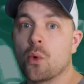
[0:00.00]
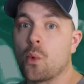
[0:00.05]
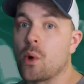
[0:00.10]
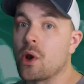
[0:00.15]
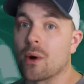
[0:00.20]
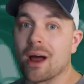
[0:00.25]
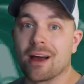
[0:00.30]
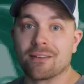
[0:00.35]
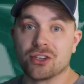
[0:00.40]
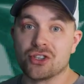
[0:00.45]

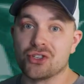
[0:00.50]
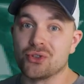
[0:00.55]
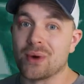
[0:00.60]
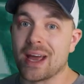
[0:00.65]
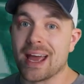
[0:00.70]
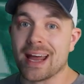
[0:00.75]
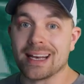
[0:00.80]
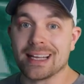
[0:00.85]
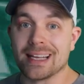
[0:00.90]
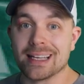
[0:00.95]
We don't have to
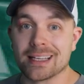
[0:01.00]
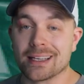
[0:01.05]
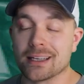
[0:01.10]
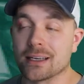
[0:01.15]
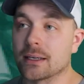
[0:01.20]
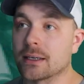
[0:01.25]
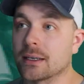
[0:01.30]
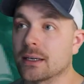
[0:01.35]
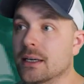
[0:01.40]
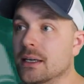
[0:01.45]
do
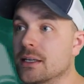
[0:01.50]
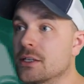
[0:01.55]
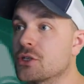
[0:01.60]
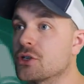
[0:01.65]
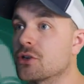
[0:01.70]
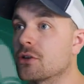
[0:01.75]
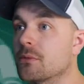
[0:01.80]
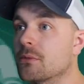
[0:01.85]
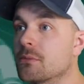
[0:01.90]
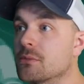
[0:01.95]
anything in
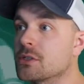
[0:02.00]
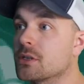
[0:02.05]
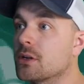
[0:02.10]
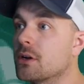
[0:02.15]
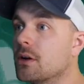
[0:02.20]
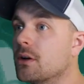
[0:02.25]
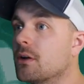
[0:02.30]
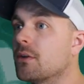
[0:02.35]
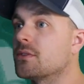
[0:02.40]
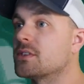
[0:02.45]
terms
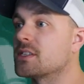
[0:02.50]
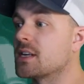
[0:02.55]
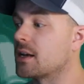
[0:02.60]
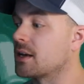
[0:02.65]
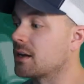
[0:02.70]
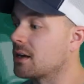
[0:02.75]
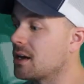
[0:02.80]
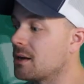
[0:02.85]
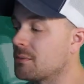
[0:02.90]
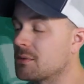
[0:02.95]
of
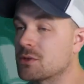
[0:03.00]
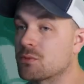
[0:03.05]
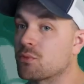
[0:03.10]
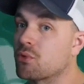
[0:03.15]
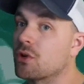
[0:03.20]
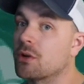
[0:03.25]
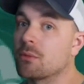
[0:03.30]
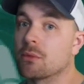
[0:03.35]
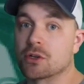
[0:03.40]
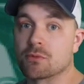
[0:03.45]
setting up. It's
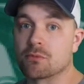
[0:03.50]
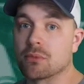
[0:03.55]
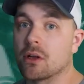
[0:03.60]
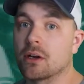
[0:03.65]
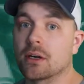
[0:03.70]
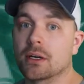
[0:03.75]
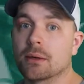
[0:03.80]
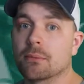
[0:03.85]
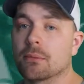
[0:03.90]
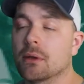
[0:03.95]
pretty much
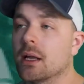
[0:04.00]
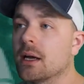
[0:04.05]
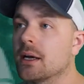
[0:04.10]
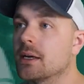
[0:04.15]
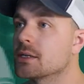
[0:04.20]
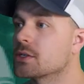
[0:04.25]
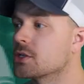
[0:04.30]
plug and play.